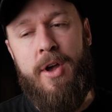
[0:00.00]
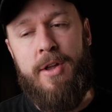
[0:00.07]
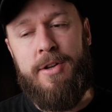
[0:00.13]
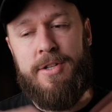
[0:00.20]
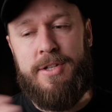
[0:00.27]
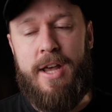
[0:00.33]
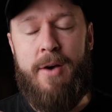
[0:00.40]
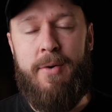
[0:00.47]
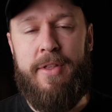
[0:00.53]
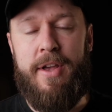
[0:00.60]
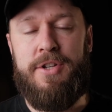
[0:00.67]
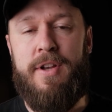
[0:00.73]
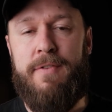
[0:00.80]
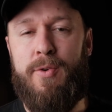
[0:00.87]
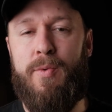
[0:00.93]
to start with,
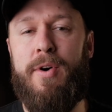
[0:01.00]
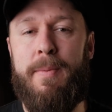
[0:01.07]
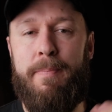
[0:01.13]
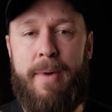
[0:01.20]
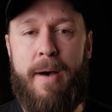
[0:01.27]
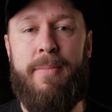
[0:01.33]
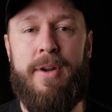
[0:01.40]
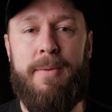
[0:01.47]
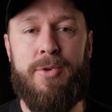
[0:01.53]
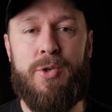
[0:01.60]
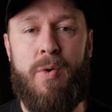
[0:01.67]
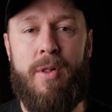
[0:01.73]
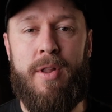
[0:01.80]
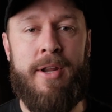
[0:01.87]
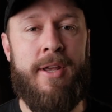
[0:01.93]
actually, if you want to bump in image
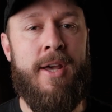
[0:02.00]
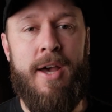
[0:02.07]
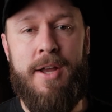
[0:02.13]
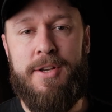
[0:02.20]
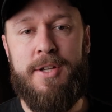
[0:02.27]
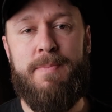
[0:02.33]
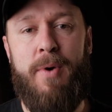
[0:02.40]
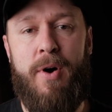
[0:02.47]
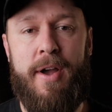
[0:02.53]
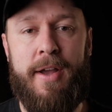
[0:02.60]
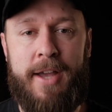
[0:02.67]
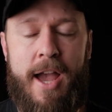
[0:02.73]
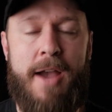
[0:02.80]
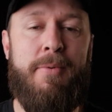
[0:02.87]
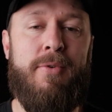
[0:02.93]
quality, just buy a
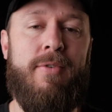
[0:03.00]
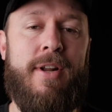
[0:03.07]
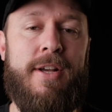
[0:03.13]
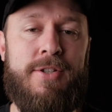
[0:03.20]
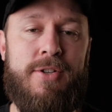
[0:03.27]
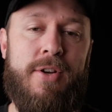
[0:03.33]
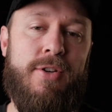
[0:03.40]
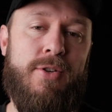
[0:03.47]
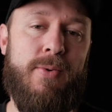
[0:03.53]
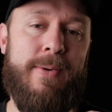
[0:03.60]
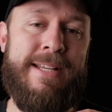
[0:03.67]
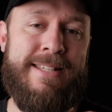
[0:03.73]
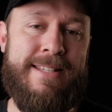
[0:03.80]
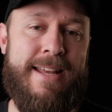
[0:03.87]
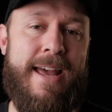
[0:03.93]
cable release so you can do
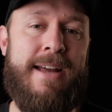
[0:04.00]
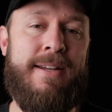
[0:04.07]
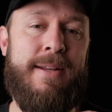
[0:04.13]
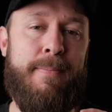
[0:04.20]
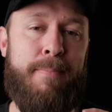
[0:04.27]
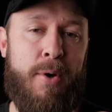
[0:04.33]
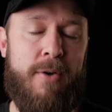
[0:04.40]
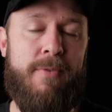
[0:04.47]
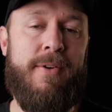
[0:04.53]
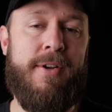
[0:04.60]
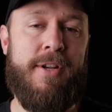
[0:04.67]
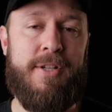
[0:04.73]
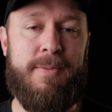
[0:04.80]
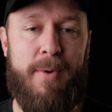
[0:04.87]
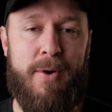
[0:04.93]
exact
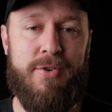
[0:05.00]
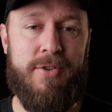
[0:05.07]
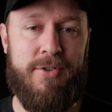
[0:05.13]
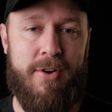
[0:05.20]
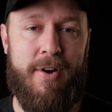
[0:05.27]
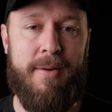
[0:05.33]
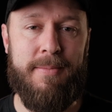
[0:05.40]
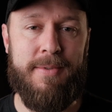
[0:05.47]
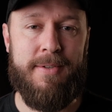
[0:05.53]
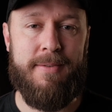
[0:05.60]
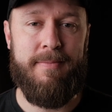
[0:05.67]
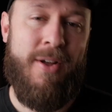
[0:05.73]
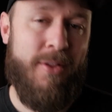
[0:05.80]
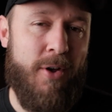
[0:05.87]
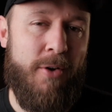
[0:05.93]
perfect exposure times.
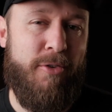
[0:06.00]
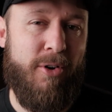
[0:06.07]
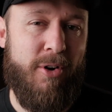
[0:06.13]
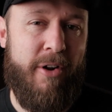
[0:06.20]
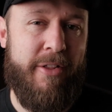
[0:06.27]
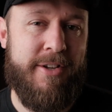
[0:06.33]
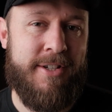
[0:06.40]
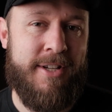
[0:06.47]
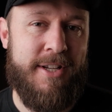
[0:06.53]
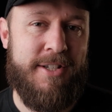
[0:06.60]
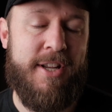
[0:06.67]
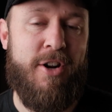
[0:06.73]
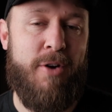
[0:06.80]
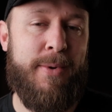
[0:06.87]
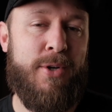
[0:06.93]
Though for a lot of this
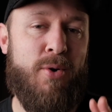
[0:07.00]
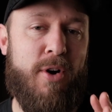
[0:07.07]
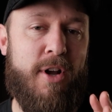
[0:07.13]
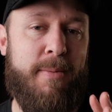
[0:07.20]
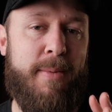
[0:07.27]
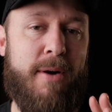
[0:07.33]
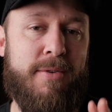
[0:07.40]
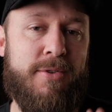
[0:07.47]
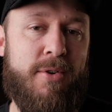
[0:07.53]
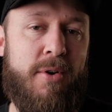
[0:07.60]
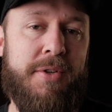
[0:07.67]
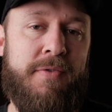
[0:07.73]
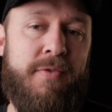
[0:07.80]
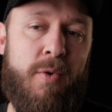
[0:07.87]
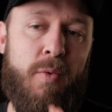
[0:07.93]
testing, I'll be talking about
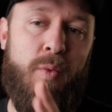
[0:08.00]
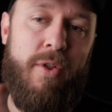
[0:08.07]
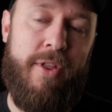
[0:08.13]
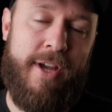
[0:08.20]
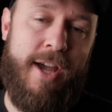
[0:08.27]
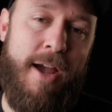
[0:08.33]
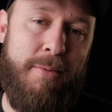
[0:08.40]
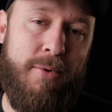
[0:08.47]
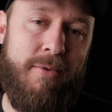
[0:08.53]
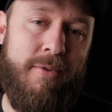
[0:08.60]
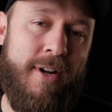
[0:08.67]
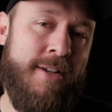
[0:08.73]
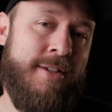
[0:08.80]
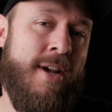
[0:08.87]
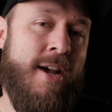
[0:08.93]
results for with a cable
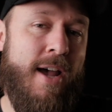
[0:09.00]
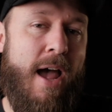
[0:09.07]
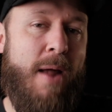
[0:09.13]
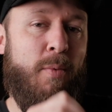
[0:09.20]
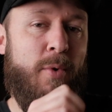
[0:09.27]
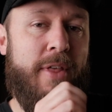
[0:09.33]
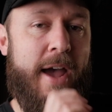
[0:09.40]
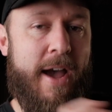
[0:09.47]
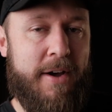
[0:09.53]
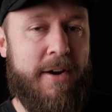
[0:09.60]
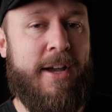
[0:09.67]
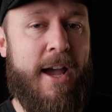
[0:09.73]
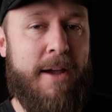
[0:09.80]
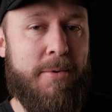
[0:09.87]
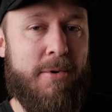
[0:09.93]
release and without a
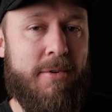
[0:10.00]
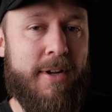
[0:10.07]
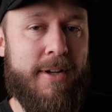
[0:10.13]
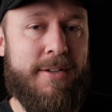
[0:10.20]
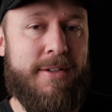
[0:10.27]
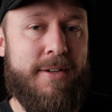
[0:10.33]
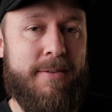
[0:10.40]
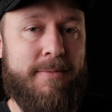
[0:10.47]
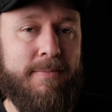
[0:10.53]
cable release.